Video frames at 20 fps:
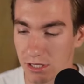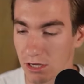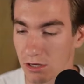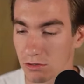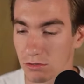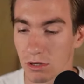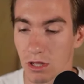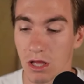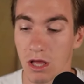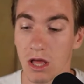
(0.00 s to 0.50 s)
is
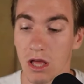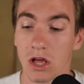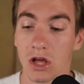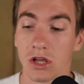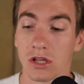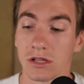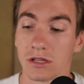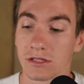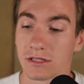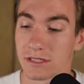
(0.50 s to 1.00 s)
out,
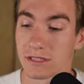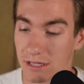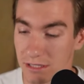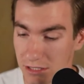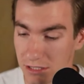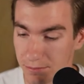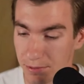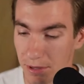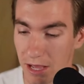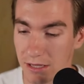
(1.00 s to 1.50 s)

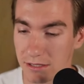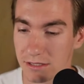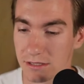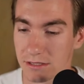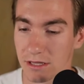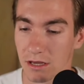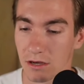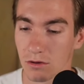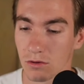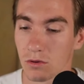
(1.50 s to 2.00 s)

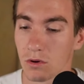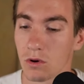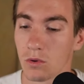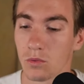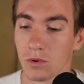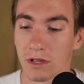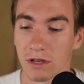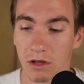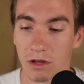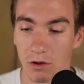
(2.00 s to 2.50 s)
Tsitsipas is out.
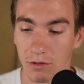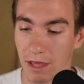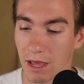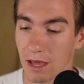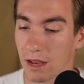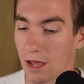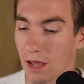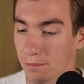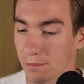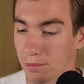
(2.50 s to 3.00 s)
We know
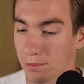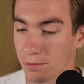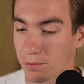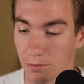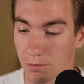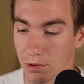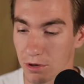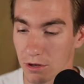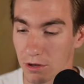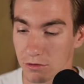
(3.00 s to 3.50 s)
that. I
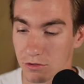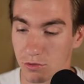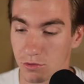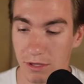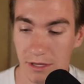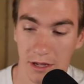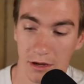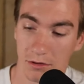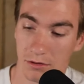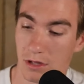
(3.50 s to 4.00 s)
put a
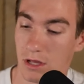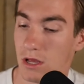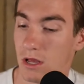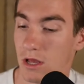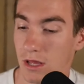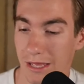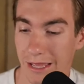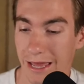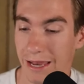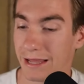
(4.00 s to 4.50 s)
tweet out
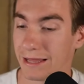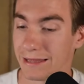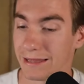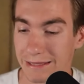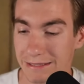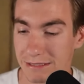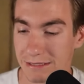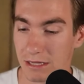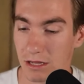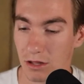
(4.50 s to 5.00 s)
kind of
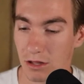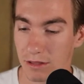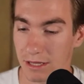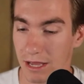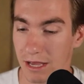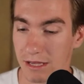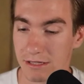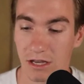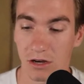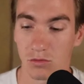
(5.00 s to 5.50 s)
listing all the
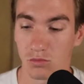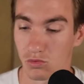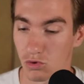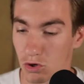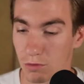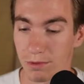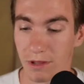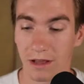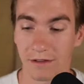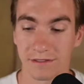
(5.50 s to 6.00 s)
guys out.
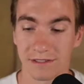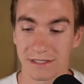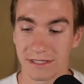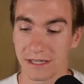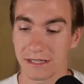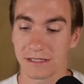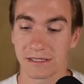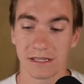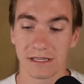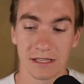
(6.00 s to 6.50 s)
Rublev,
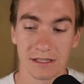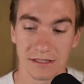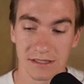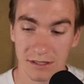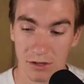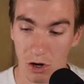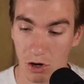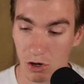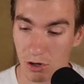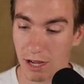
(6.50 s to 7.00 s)
6
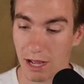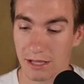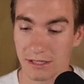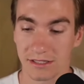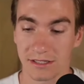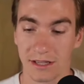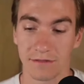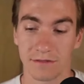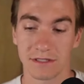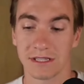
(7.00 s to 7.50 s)
seeds.
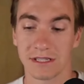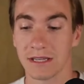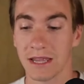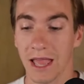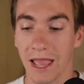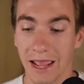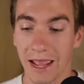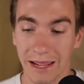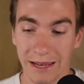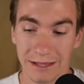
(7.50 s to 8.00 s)
Hurkacz, 7
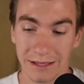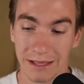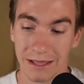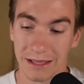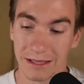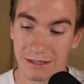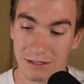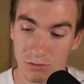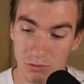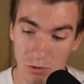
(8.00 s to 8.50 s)
seed. 8,
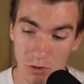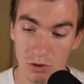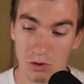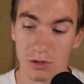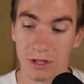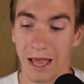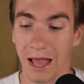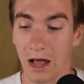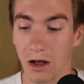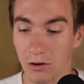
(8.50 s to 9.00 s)

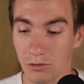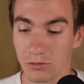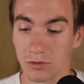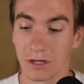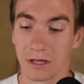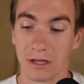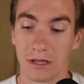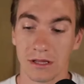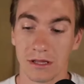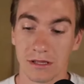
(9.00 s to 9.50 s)
Rude, out.